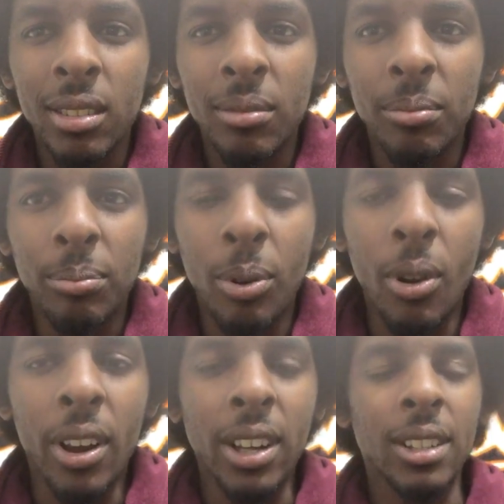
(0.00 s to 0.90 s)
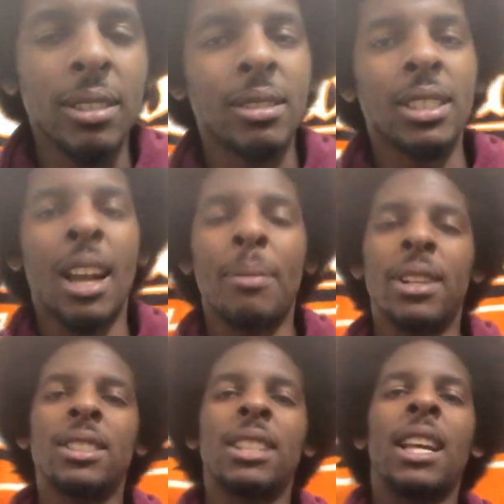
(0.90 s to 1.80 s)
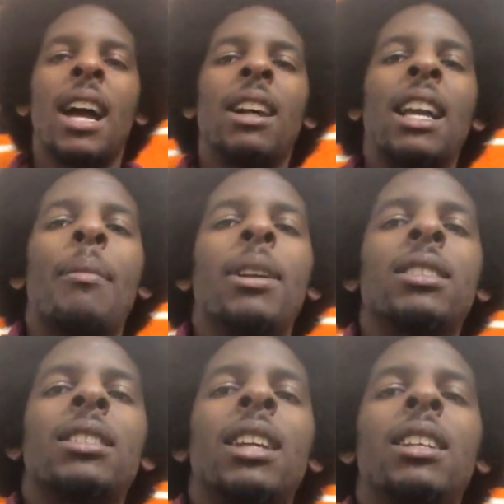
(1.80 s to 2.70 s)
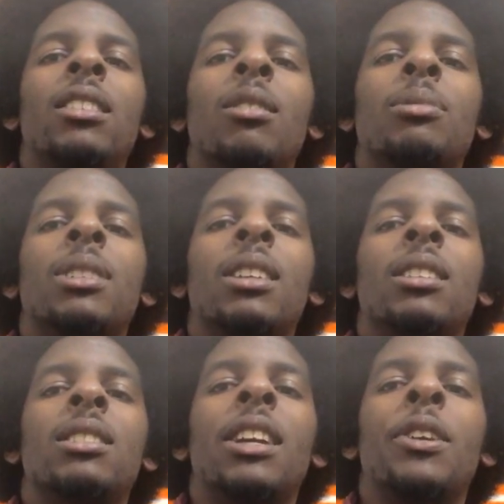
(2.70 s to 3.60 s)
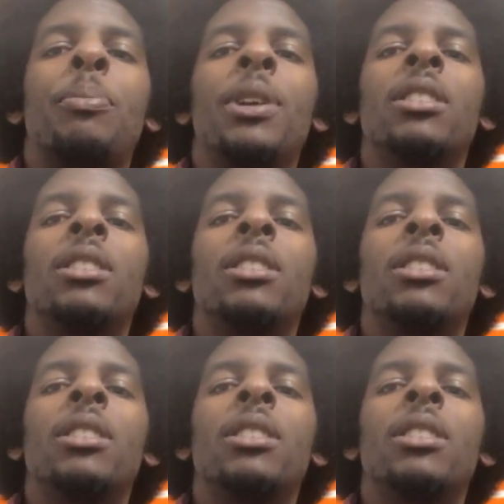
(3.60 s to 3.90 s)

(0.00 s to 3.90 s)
Boy, y'all better stay out. Y'all better stay, you know what I'm saying? Stay in your P's and